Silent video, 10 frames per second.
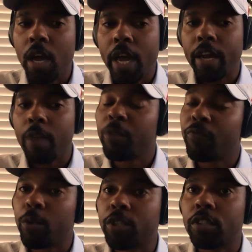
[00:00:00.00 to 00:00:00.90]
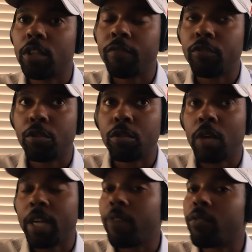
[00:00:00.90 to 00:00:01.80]
And I've been fortunate enough
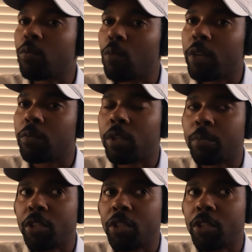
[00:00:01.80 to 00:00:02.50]
I never won one,